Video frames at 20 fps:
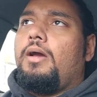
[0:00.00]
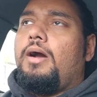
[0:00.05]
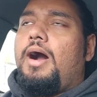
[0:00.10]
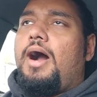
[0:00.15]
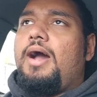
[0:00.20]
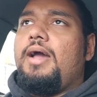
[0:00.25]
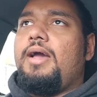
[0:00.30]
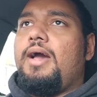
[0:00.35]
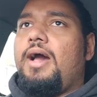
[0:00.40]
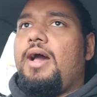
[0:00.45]

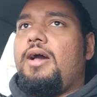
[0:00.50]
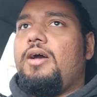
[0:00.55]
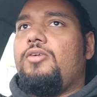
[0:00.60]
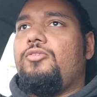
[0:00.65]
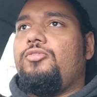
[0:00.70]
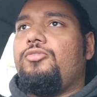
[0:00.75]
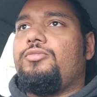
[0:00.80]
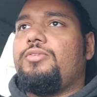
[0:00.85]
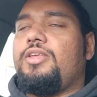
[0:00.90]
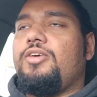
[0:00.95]
I
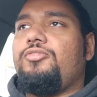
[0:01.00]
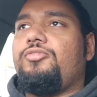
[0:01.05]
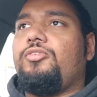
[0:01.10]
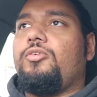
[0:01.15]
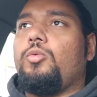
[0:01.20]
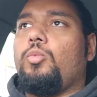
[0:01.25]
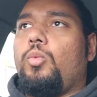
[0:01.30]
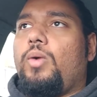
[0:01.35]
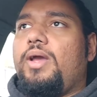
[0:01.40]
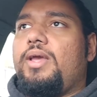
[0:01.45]
have
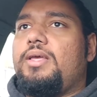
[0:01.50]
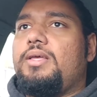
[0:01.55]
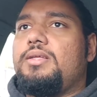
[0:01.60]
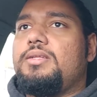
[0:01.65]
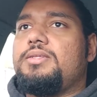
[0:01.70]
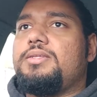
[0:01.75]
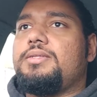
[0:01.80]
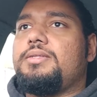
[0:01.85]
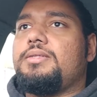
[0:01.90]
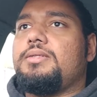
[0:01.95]
different
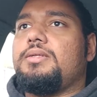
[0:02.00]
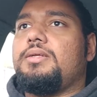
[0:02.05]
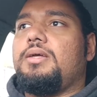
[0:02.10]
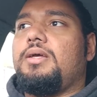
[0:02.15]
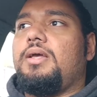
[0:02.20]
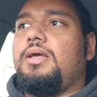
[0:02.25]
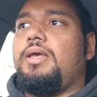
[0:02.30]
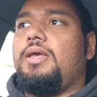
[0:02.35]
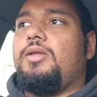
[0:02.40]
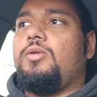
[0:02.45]
ways
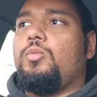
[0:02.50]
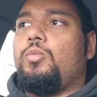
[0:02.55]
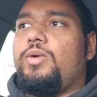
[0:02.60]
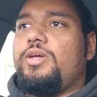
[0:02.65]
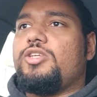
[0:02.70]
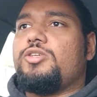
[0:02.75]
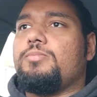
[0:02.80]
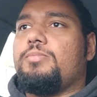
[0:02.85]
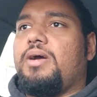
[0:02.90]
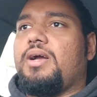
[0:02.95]
in
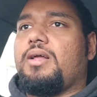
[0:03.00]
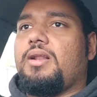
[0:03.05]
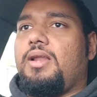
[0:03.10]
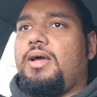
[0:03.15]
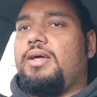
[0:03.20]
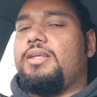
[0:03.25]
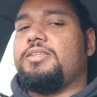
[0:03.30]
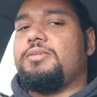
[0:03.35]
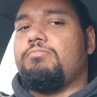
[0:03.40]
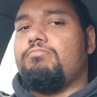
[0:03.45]
which my
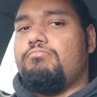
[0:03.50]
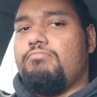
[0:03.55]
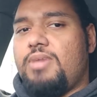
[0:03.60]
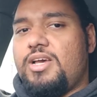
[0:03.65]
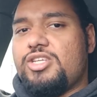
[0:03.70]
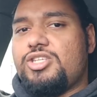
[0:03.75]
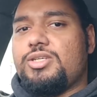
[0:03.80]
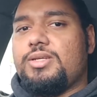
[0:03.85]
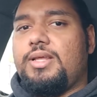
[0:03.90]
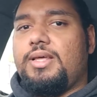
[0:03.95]
clients
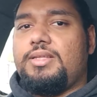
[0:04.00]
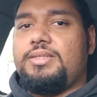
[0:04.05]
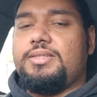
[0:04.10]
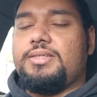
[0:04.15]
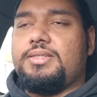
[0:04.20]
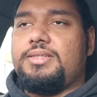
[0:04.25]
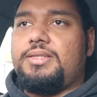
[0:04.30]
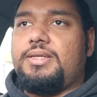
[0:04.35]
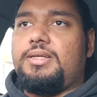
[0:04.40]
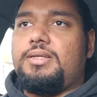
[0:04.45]
measure their
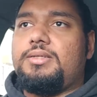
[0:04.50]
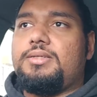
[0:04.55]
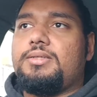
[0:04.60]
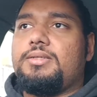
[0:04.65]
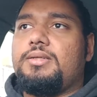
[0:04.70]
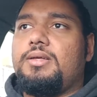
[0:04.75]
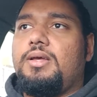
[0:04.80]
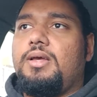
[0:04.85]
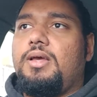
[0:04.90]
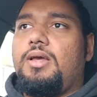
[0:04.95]

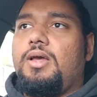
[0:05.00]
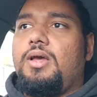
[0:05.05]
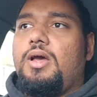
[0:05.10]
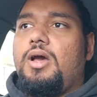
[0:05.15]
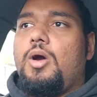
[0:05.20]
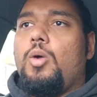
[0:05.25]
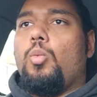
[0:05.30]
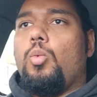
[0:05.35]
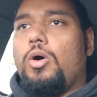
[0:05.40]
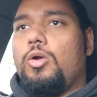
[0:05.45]
success.
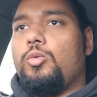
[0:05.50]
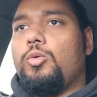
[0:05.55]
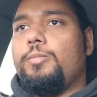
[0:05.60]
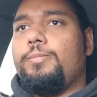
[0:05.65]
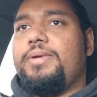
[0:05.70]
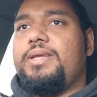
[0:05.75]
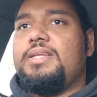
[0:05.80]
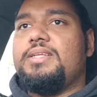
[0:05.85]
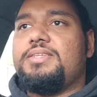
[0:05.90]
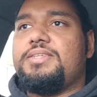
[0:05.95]
One would
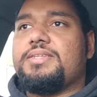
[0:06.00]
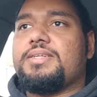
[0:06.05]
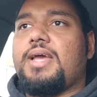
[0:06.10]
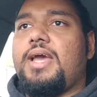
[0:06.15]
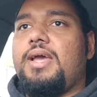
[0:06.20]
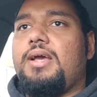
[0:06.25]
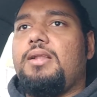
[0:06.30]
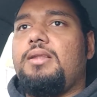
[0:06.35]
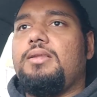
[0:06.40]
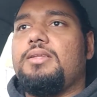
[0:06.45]
be the
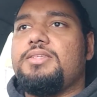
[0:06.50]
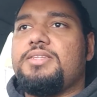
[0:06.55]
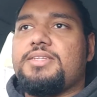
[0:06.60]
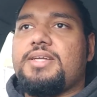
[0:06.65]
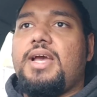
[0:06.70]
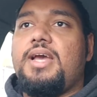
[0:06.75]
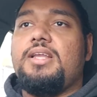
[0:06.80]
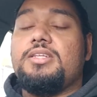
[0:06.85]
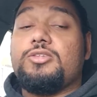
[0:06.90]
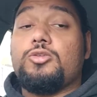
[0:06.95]
scale. The
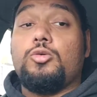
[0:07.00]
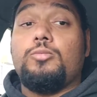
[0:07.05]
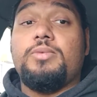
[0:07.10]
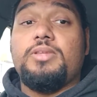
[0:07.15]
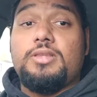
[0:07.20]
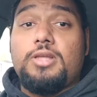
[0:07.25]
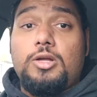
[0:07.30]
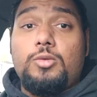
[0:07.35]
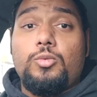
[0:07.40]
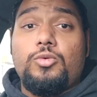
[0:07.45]
scale is
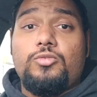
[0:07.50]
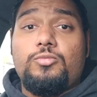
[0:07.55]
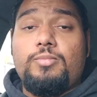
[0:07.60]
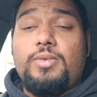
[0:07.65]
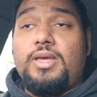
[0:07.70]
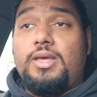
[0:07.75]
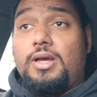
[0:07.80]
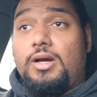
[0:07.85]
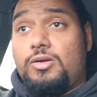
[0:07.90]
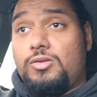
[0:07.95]
normally done with
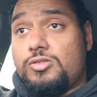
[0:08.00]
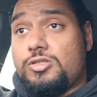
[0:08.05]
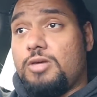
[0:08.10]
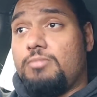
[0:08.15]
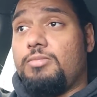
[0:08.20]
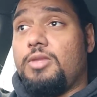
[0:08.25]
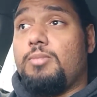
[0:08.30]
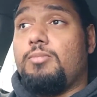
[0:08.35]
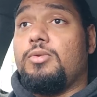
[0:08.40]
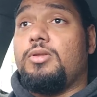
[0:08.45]
me. I
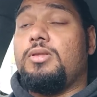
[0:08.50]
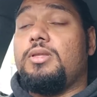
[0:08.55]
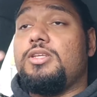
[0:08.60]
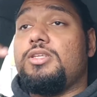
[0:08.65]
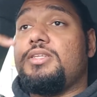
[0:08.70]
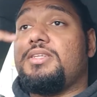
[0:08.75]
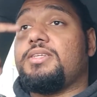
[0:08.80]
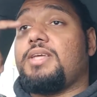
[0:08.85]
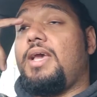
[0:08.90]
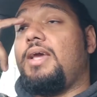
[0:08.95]
jump them on the
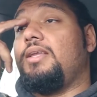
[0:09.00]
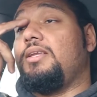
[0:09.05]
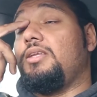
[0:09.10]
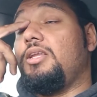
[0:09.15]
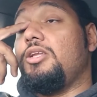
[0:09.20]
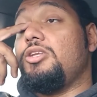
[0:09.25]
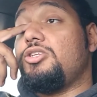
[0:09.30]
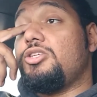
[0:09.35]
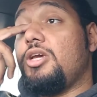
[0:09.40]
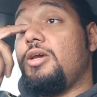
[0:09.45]
scale in
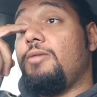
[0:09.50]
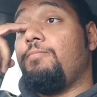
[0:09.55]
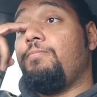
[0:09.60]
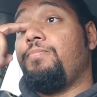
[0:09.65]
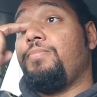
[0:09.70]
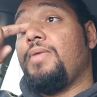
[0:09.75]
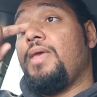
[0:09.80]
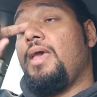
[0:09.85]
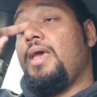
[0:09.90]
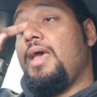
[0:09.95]
the gym
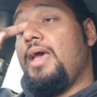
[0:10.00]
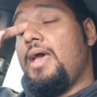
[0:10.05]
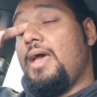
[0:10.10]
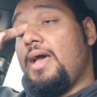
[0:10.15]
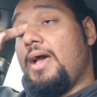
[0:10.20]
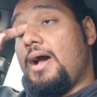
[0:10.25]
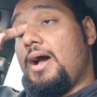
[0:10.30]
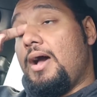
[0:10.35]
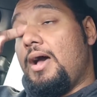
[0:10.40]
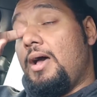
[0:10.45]

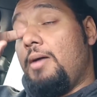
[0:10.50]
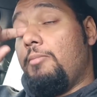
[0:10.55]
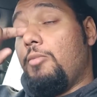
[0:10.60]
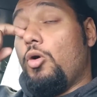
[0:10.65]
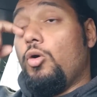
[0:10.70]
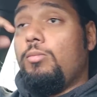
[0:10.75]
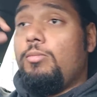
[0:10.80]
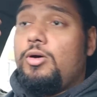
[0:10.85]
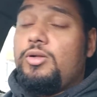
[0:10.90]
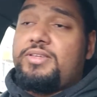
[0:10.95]

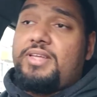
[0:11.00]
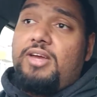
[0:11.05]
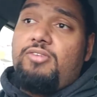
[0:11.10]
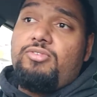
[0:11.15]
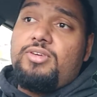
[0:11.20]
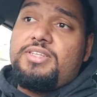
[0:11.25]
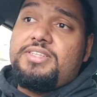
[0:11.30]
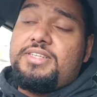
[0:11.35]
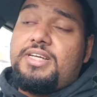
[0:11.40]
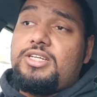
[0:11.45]
almost
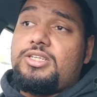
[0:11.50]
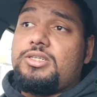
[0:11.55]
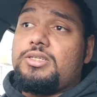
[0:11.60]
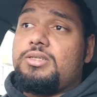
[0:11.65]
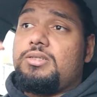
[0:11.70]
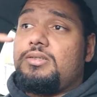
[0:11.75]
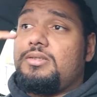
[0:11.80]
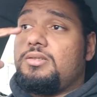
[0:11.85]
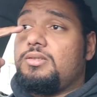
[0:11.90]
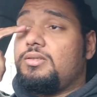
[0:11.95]
every
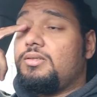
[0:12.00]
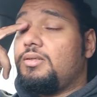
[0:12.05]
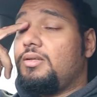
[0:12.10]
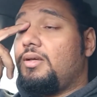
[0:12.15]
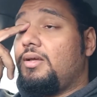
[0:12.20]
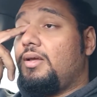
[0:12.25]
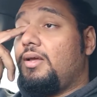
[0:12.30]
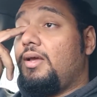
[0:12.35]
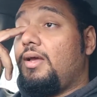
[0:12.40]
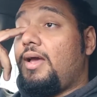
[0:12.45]
session,
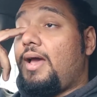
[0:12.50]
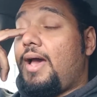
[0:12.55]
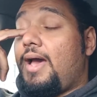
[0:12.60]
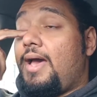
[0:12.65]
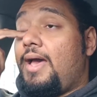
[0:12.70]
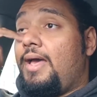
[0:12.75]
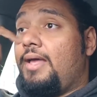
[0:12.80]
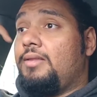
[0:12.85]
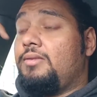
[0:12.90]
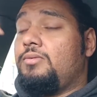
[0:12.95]

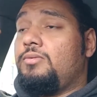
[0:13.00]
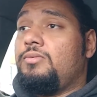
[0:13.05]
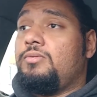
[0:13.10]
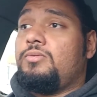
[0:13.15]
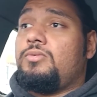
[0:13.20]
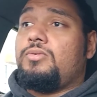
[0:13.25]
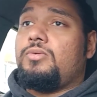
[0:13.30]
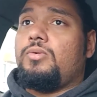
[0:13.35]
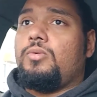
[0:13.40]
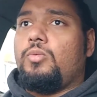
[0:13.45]

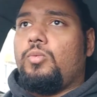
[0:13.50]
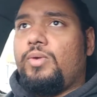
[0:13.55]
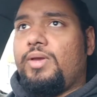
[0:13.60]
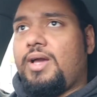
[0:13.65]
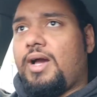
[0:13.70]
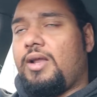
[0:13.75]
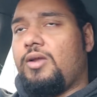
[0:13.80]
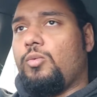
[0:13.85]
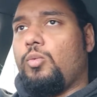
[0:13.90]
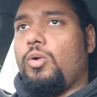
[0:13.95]
and we
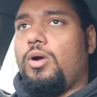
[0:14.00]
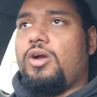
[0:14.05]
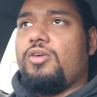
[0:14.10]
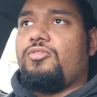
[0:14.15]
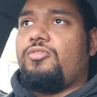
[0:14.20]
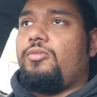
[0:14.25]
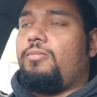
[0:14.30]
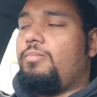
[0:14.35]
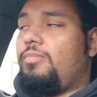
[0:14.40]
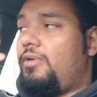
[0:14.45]
kind of work
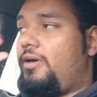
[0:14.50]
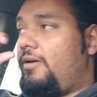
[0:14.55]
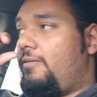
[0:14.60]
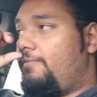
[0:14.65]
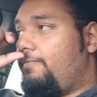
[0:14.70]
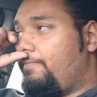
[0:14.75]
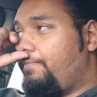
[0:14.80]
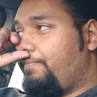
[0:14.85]
from there.